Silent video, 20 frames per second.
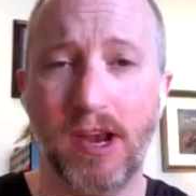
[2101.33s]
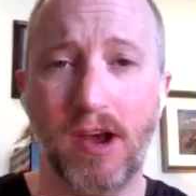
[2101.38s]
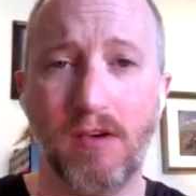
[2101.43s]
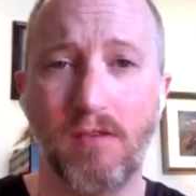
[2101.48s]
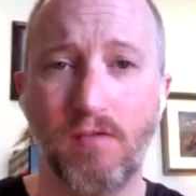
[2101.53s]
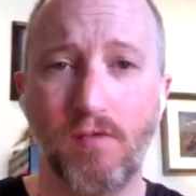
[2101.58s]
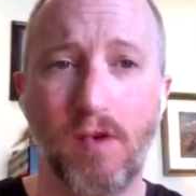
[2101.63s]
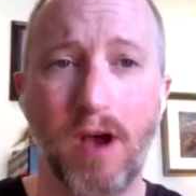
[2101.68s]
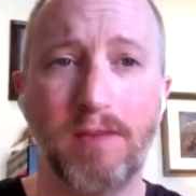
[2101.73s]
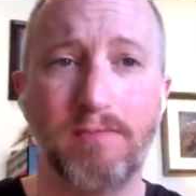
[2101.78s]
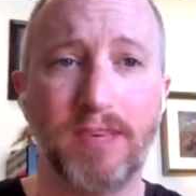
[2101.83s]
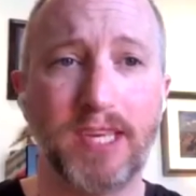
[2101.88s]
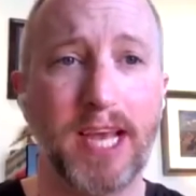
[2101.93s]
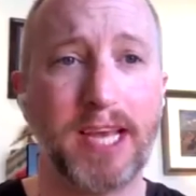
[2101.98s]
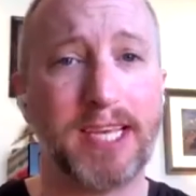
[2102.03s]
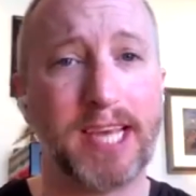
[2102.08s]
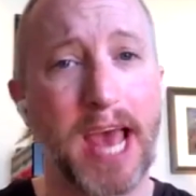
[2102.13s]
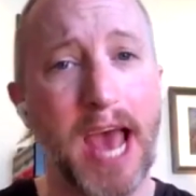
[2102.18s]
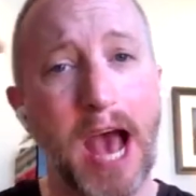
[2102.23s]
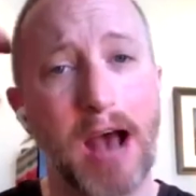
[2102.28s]
website
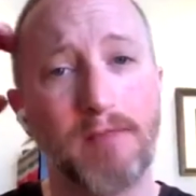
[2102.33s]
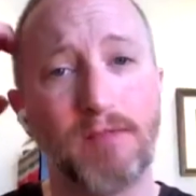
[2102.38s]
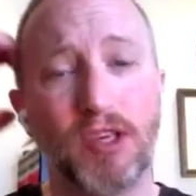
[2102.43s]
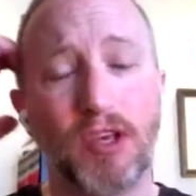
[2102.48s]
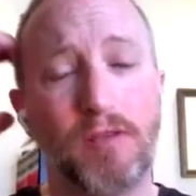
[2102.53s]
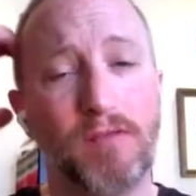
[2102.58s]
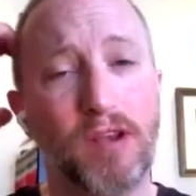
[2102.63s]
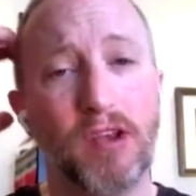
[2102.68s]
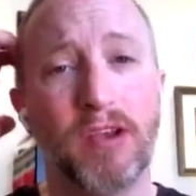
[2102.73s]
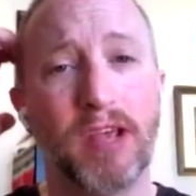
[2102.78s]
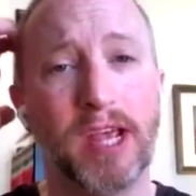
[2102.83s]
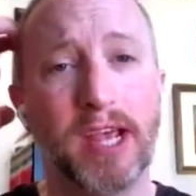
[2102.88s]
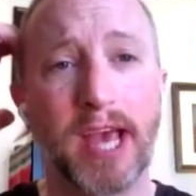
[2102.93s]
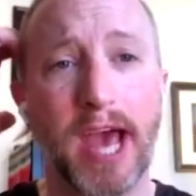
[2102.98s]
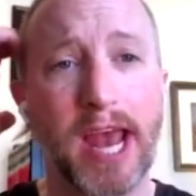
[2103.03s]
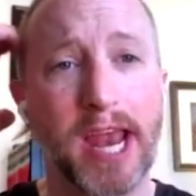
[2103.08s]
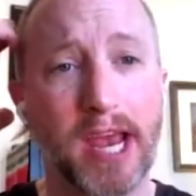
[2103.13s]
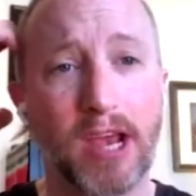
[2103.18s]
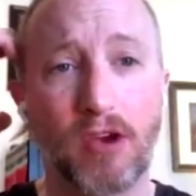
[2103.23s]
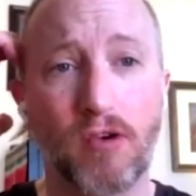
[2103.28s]
to have. So if you can get
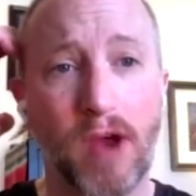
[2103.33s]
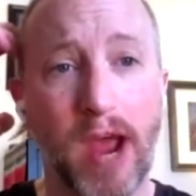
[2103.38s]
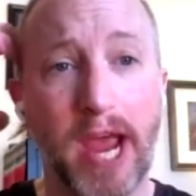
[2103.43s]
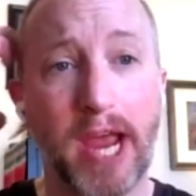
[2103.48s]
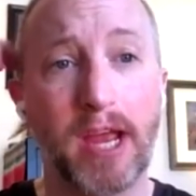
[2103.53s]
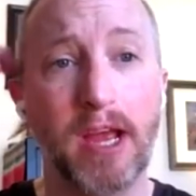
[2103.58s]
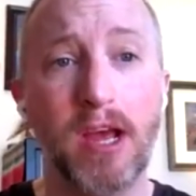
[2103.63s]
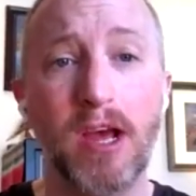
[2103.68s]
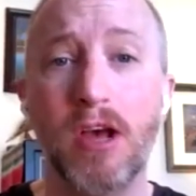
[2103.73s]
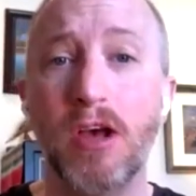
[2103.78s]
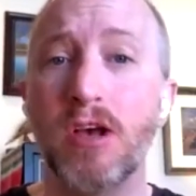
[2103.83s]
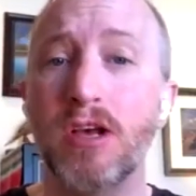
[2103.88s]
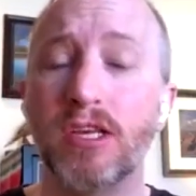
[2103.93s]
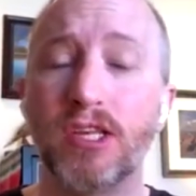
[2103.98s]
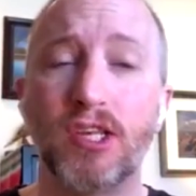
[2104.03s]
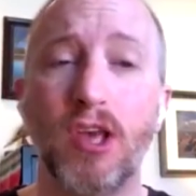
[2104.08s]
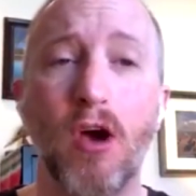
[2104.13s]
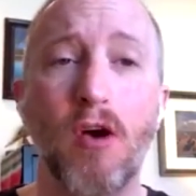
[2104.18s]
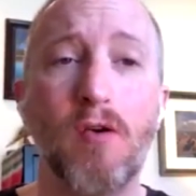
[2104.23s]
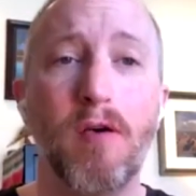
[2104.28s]
it, great.
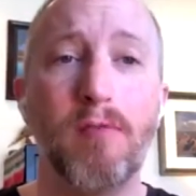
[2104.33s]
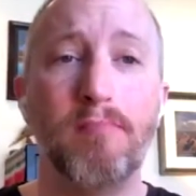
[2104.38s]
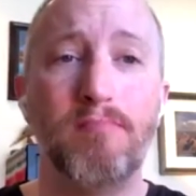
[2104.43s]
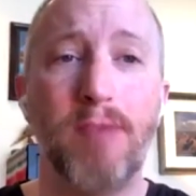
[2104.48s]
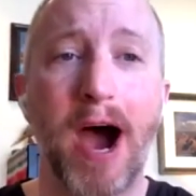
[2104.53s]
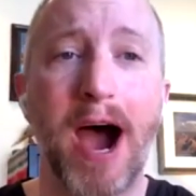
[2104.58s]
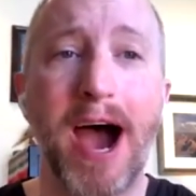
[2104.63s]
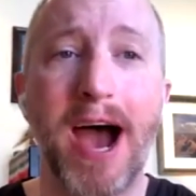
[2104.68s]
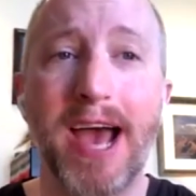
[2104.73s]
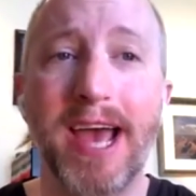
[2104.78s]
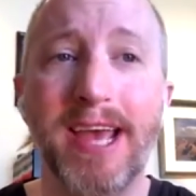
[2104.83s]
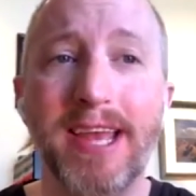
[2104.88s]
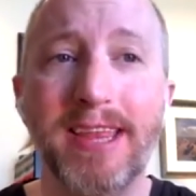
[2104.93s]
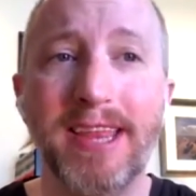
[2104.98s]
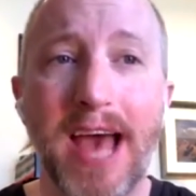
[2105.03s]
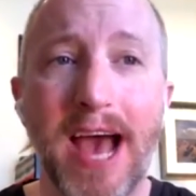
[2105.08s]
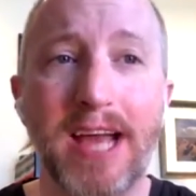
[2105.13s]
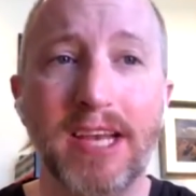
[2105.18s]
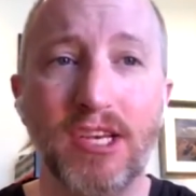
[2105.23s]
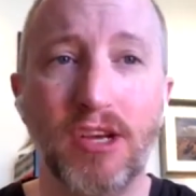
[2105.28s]
So buy
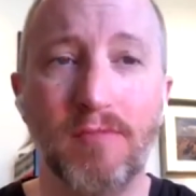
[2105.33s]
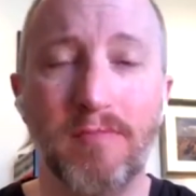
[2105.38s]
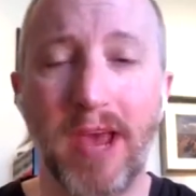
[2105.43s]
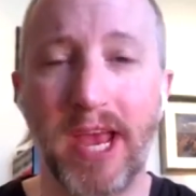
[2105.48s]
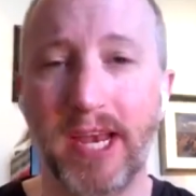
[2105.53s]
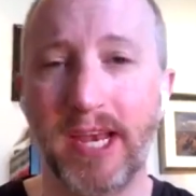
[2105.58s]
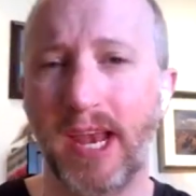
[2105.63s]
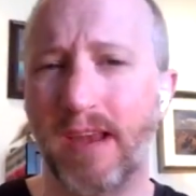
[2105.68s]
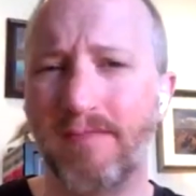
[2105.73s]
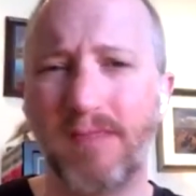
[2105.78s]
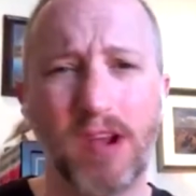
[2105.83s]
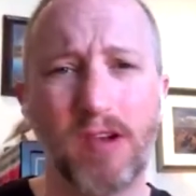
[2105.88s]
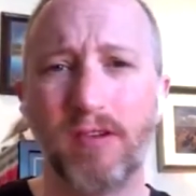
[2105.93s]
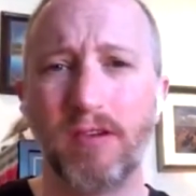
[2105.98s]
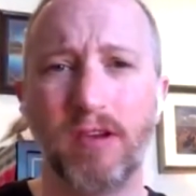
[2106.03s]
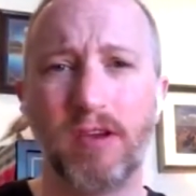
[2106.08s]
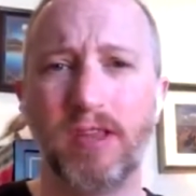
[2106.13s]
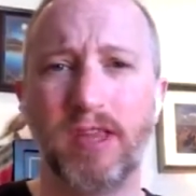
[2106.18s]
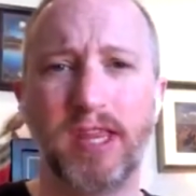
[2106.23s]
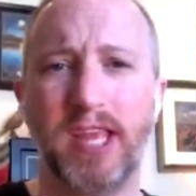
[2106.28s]
that domain name.
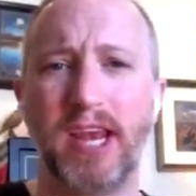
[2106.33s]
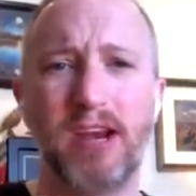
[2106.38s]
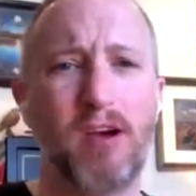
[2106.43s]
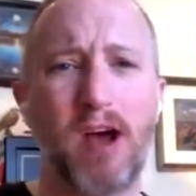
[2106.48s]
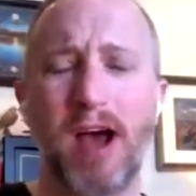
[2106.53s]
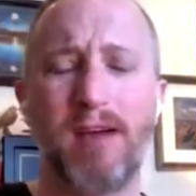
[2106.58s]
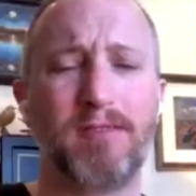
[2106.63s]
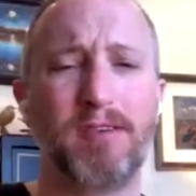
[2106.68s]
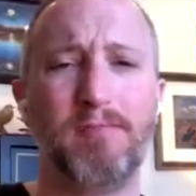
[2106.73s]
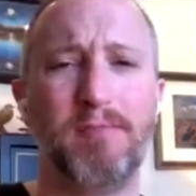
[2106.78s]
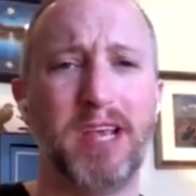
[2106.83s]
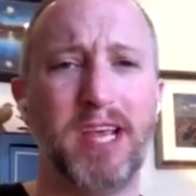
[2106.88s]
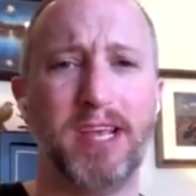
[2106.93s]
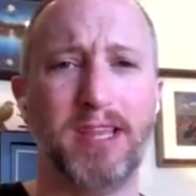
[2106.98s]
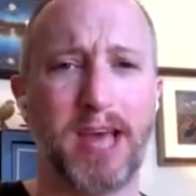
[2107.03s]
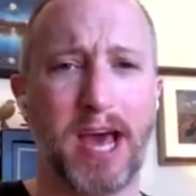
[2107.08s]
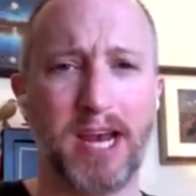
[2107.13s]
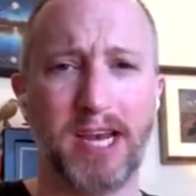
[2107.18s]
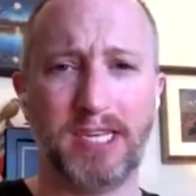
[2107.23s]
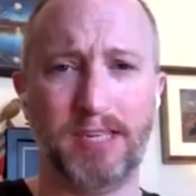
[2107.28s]
They don't have to be
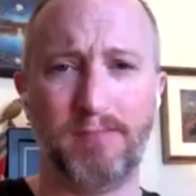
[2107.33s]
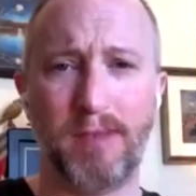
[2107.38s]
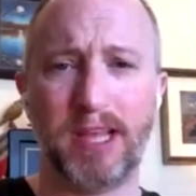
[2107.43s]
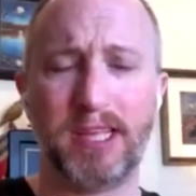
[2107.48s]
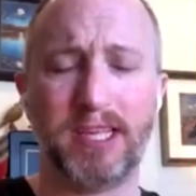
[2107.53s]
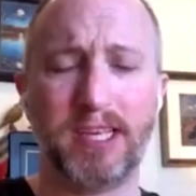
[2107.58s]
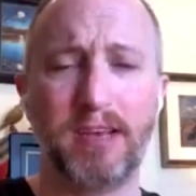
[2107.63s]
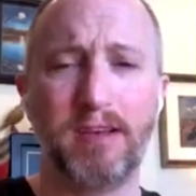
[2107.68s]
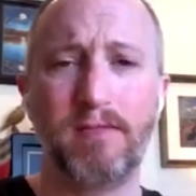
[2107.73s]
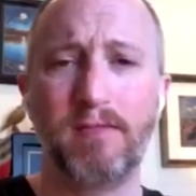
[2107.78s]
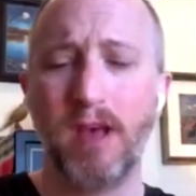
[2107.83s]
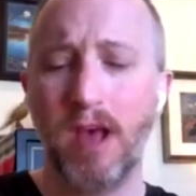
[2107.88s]
that expensive.